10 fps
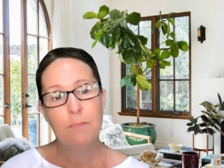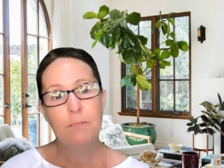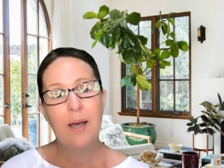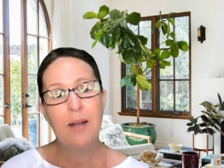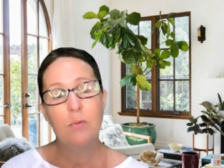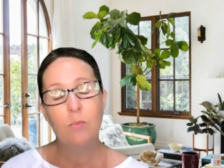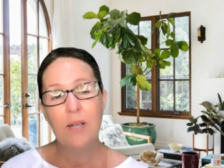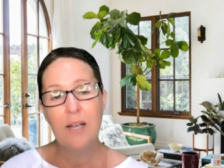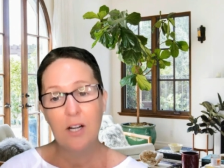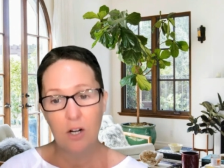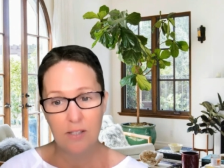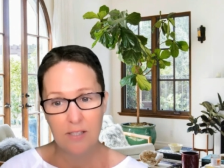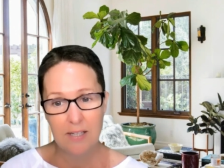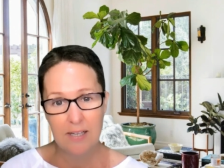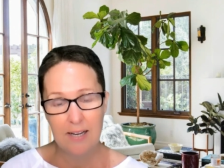But we are
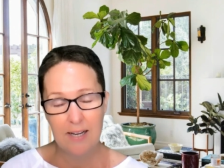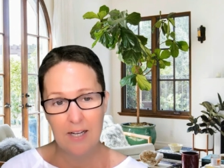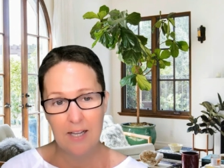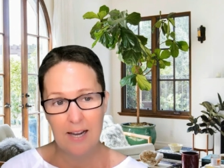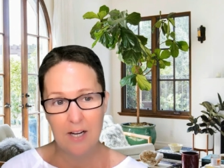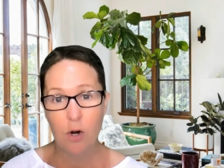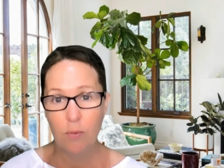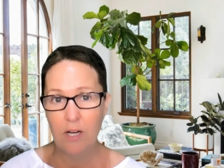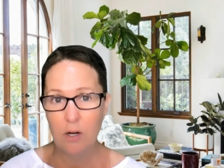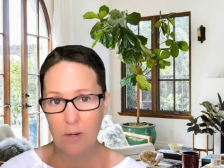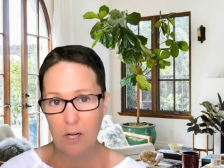constantly like going,